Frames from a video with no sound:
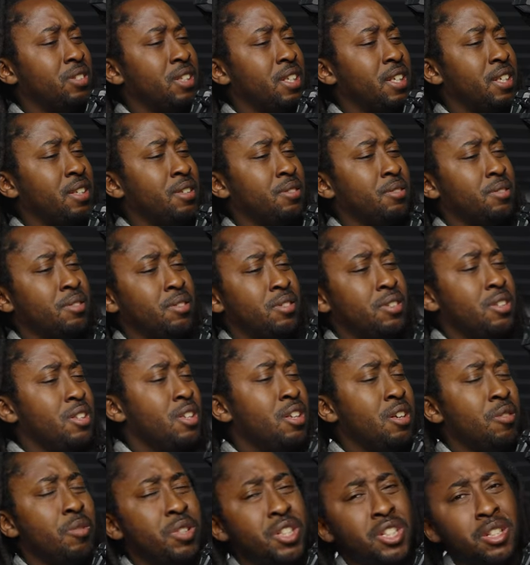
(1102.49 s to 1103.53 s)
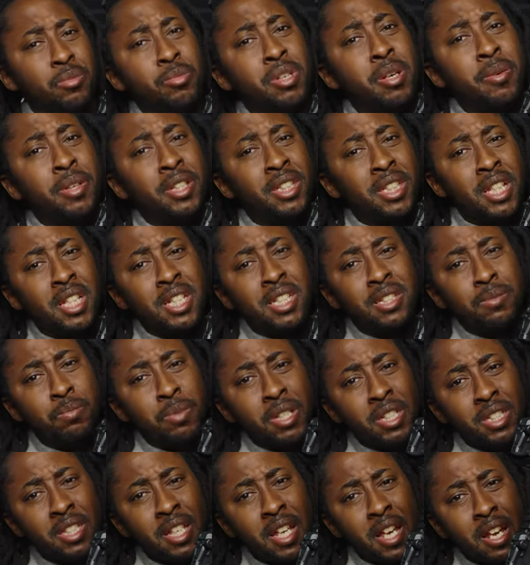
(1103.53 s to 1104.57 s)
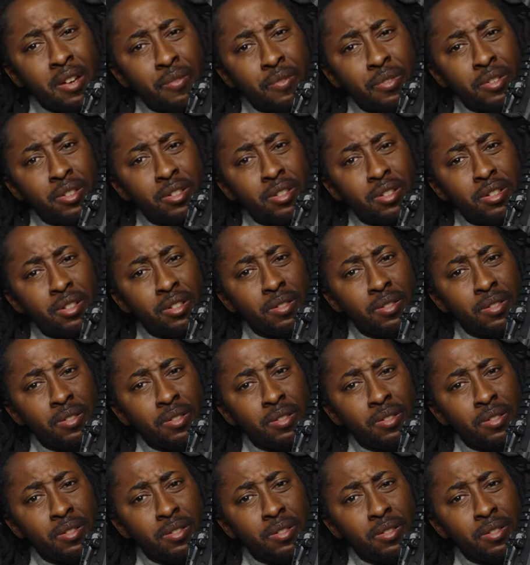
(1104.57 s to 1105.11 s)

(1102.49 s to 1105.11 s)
Like, she'd be able to take this bitch to Africa.